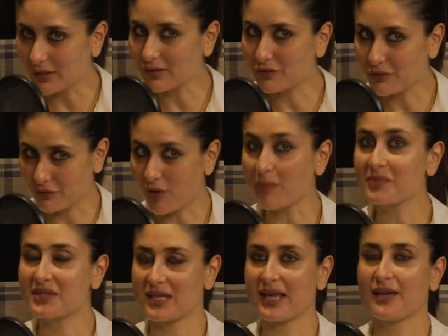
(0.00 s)
learned from
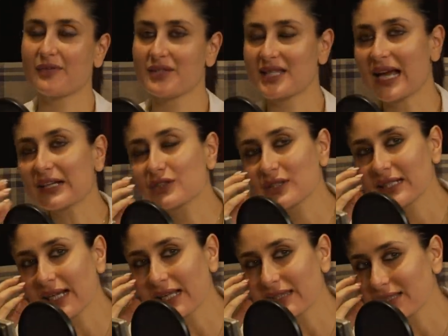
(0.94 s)
Saif is
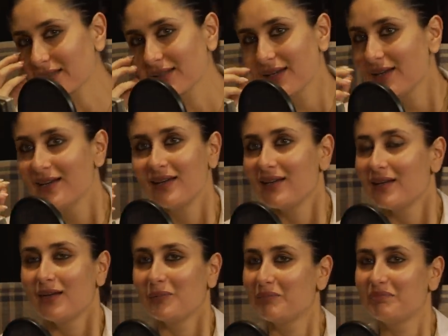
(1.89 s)
actually, I think,
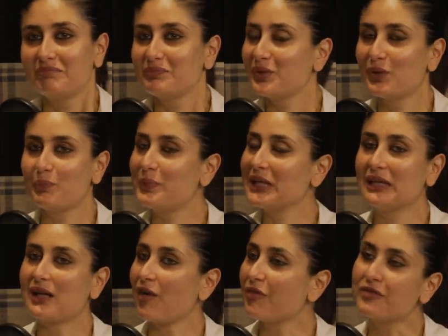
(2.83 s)
you know, being
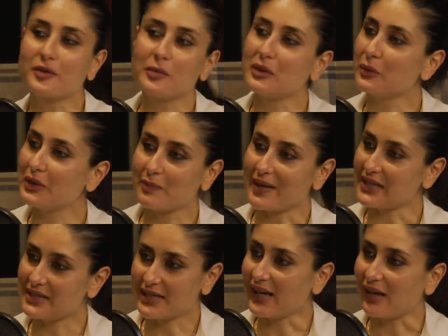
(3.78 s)
comfortable with
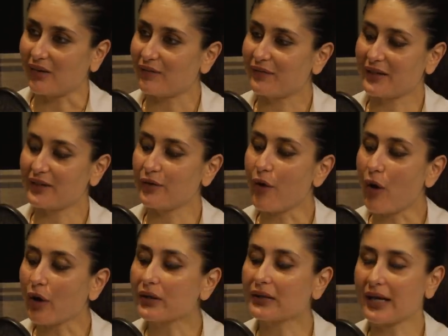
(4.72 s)
myself and
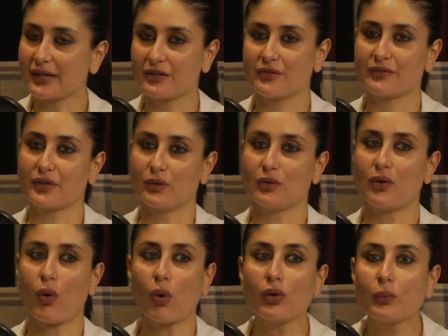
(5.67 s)
not kind of, you know,
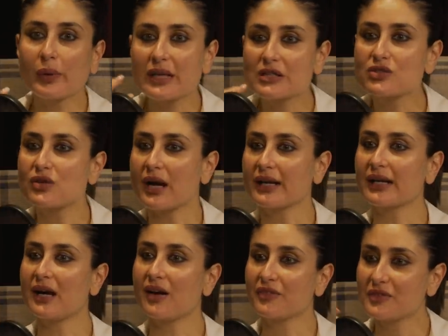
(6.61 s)
always
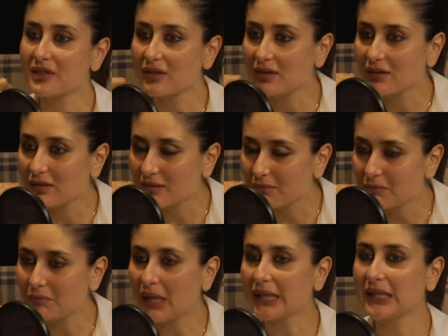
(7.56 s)
running after
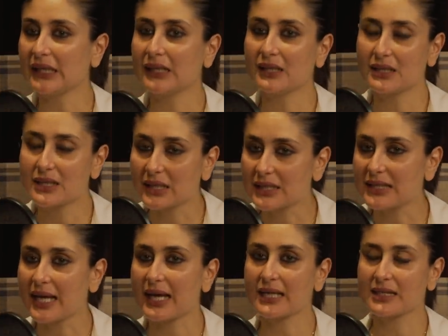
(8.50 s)
money,
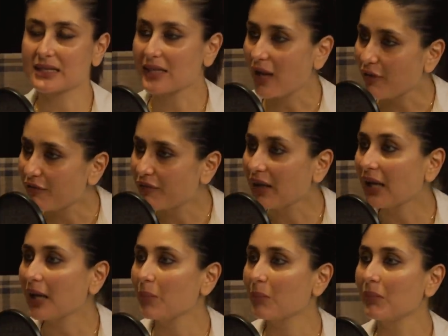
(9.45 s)
success,
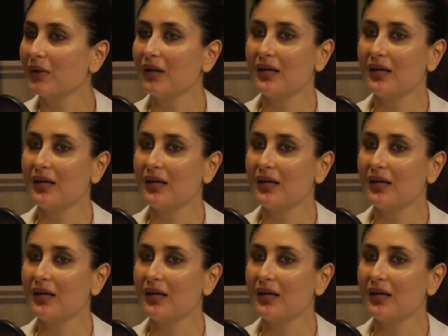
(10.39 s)
fame.